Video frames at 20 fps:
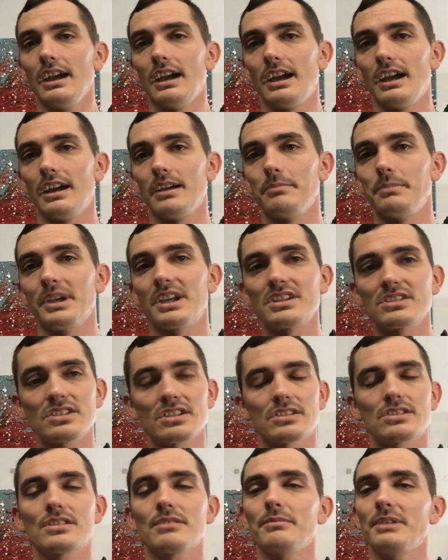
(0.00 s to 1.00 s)
uh, because
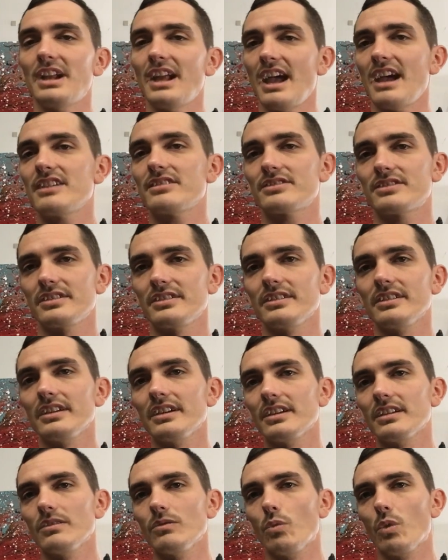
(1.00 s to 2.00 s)
uh, someone asked it
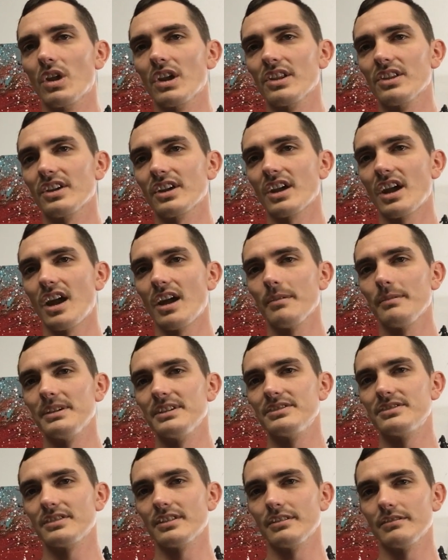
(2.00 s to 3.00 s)
in one of the
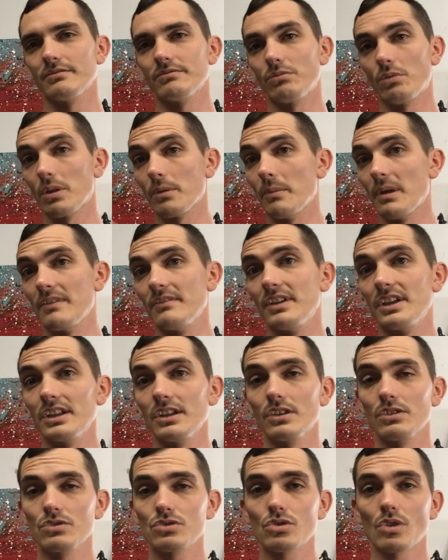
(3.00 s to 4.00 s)
comments of one of my
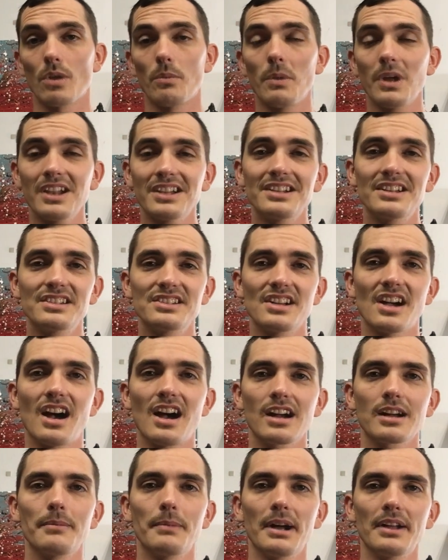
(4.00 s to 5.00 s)
videos. So I wanted to
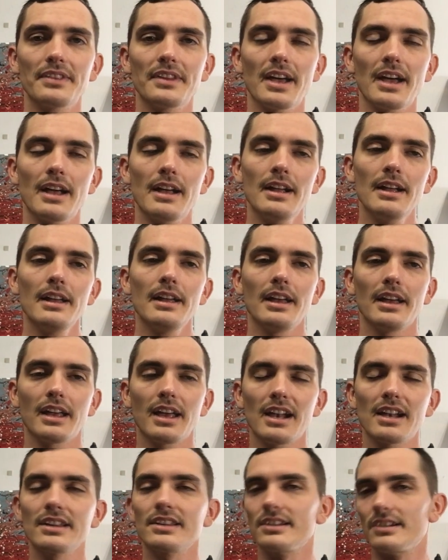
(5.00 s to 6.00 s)
talk about that and
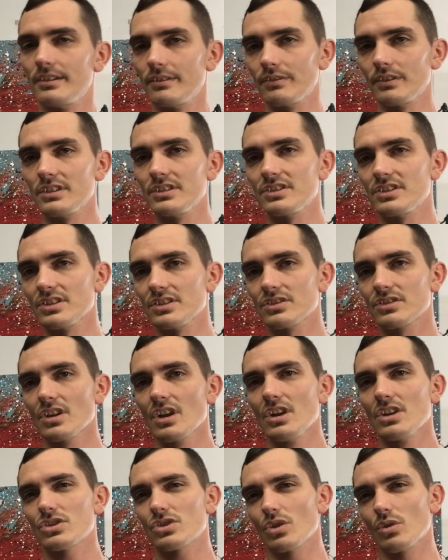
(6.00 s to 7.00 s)
kind of the differences.
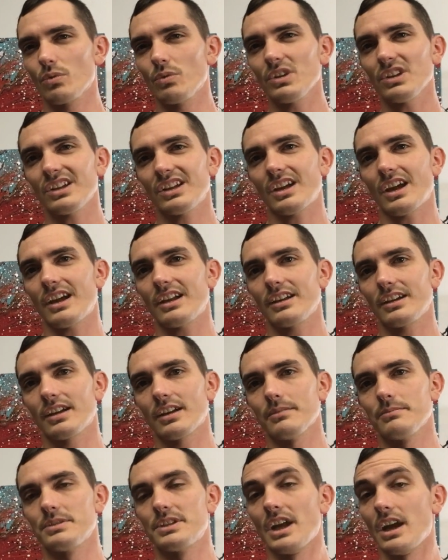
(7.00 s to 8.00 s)
So it really kind of
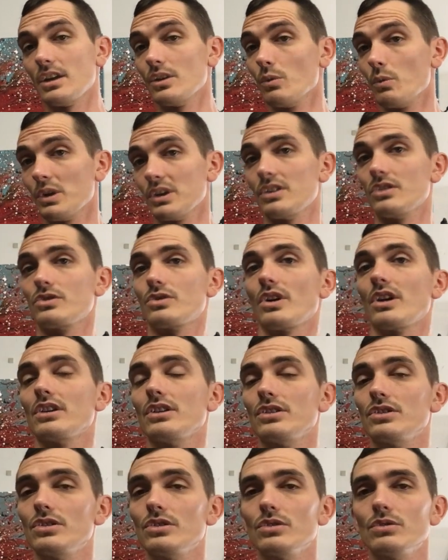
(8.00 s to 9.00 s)
comes down to what you're
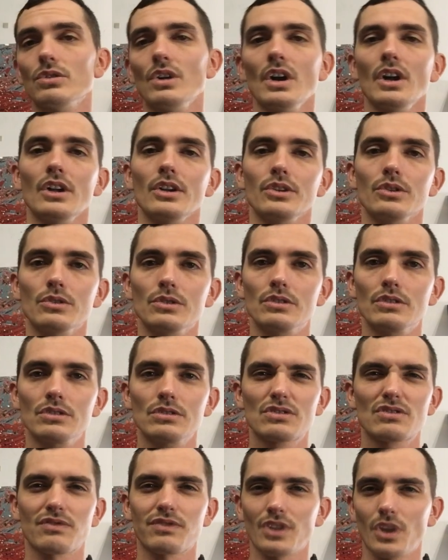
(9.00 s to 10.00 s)
trying to do. You'd
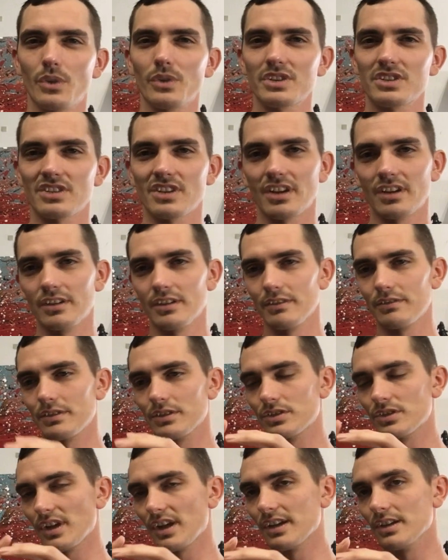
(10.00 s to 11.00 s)
use flow extender if
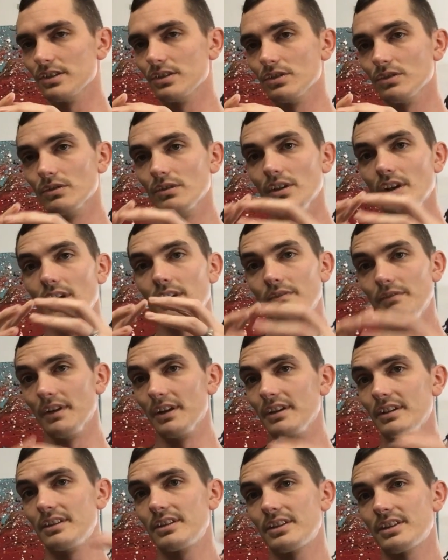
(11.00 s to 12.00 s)
you're trying to do
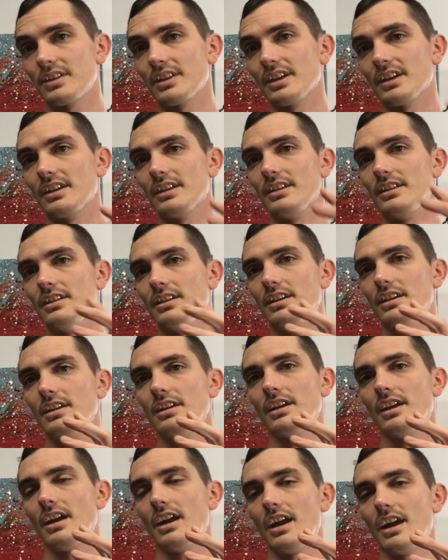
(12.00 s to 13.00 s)
very thin
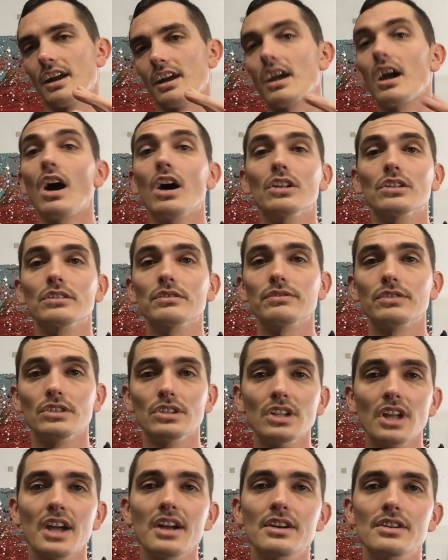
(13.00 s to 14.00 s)
uh,
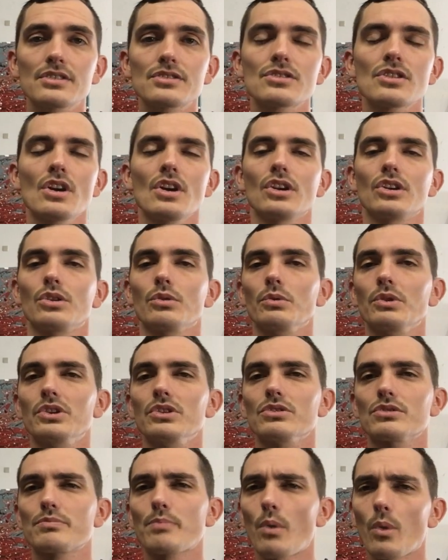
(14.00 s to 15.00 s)
colorful layers. You would
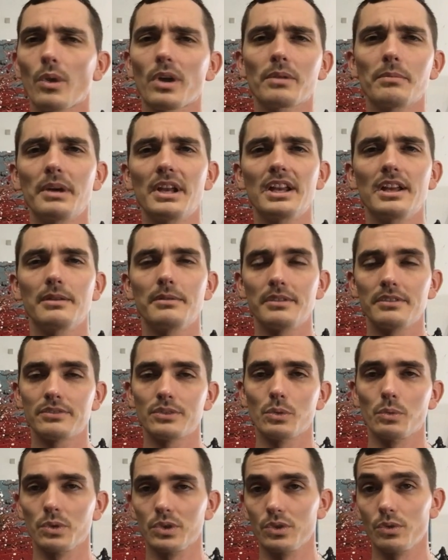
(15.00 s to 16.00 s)
use pouring medium
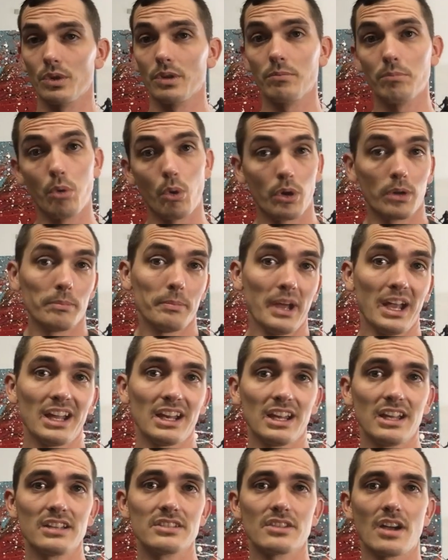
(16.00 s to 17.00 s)
if you were doing poured
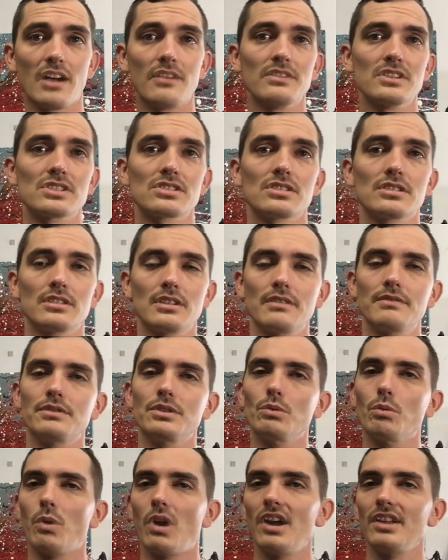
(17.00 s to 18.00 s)
paintings, obviously. If
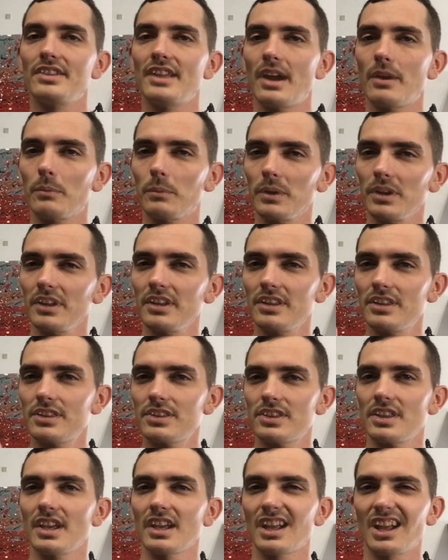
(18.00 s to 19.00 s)
you want that really
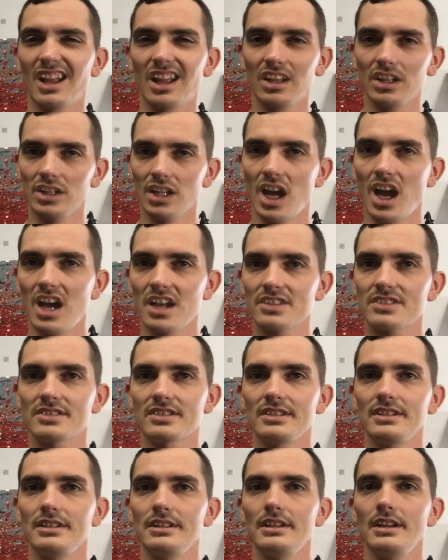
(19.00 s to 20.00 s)
thick,
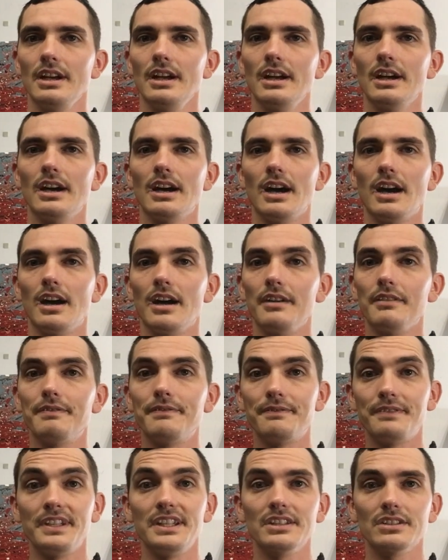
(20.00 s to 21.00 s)
glossy uh,
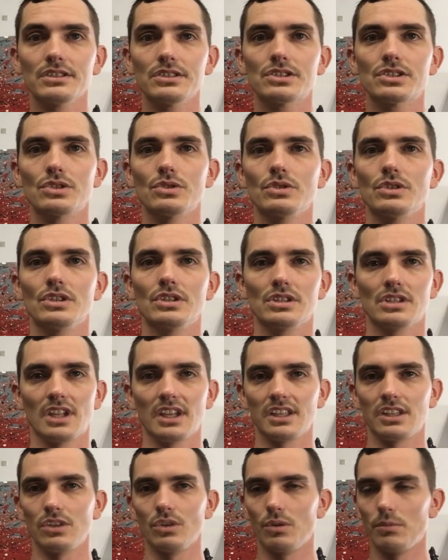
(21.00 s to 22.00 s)
feel to it,
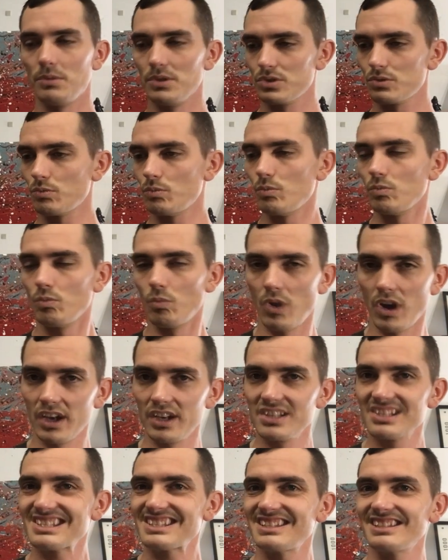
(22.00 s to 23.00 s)
like you almost
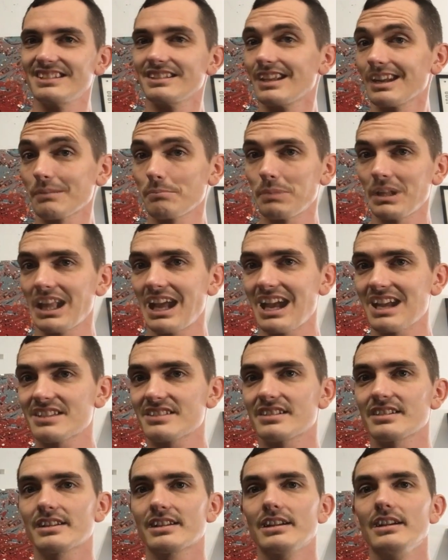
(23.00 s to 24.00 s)
want to see it like
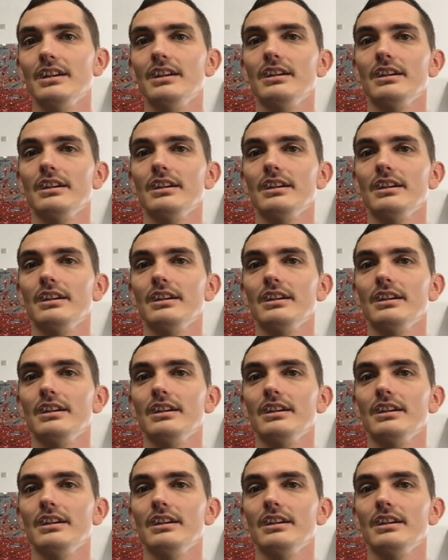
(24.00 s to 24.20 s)
plastic,